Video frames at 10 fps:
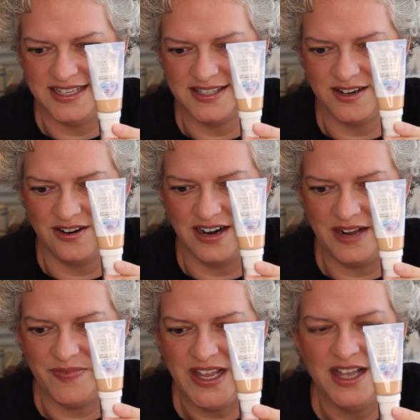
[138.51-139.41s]

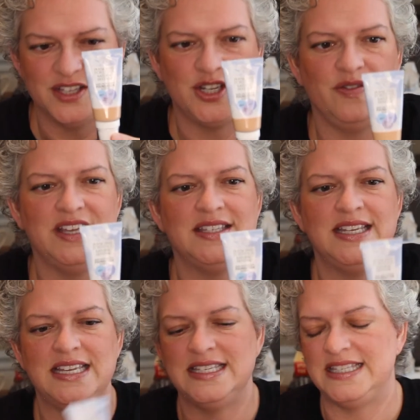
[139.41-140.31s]
Sorry. So this
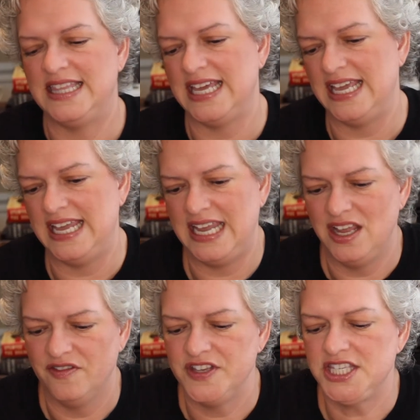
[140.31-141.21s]
is the
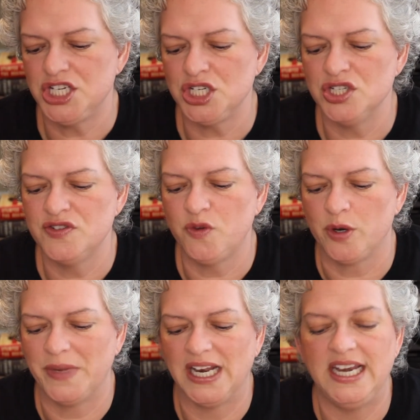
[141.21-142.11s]
Physicians
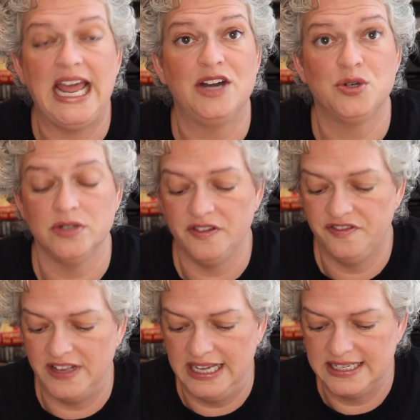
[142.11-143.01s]
Formula Natural
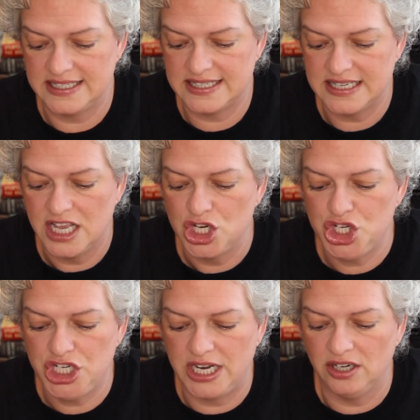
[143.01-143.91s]
Defense
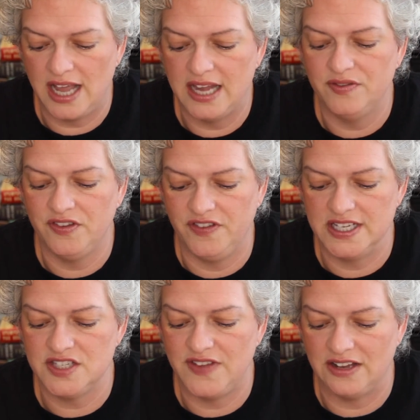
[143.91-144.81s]
Sheer Line of
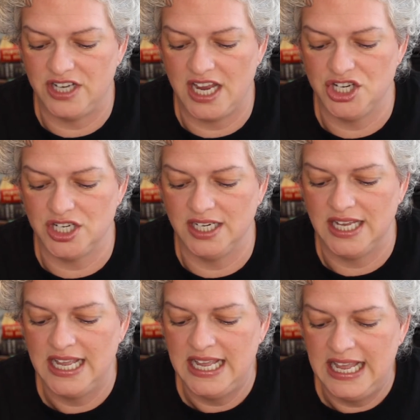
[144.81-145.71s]
Defense Foundation.
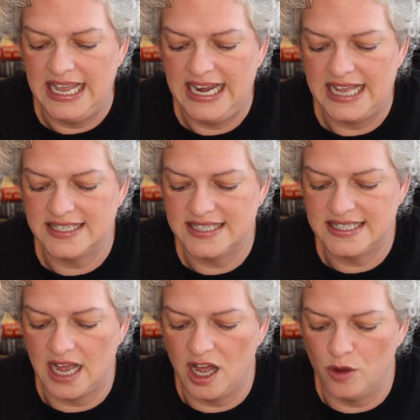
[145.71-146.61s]
It
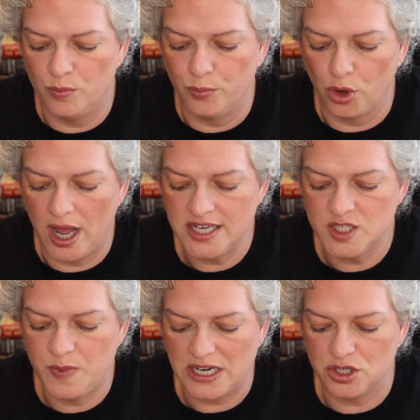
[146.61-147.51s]
has broad
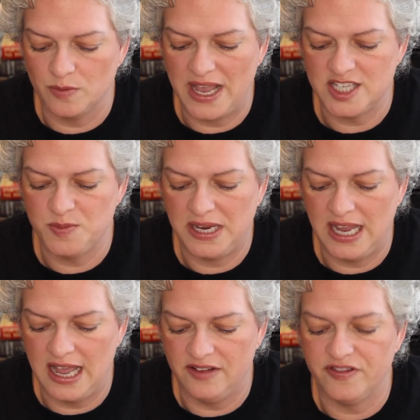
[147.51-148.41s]
spectrum
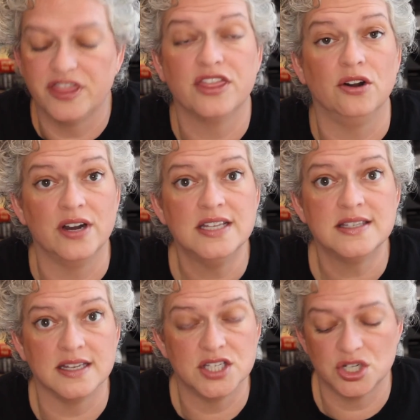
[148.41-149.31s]
SPF 30
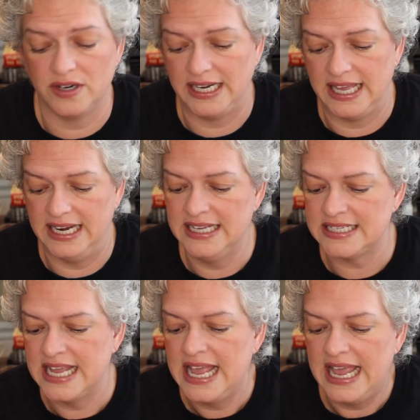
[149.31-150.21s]
sunscreen in
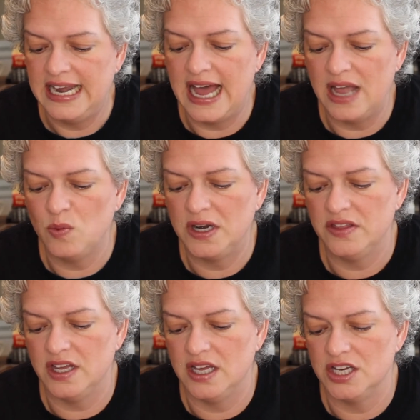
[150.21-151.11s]
it, and I wear
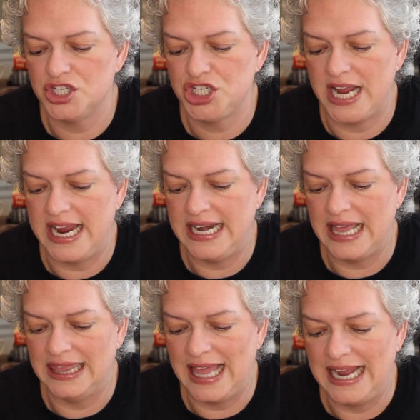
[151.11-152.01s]
the shade
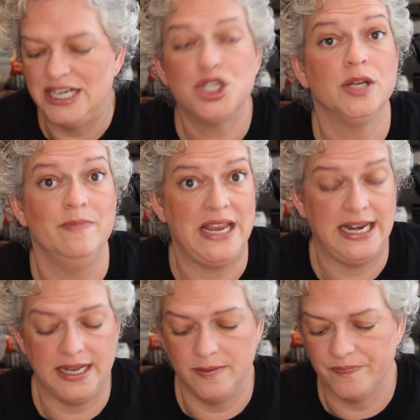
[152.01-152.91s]
light to
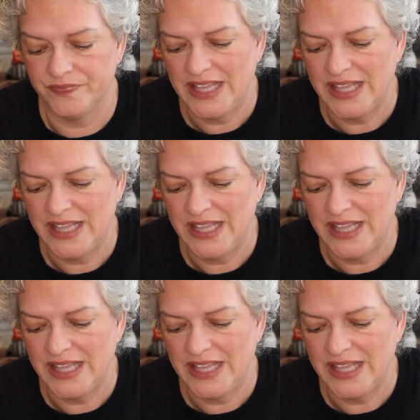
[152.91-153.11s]
medium.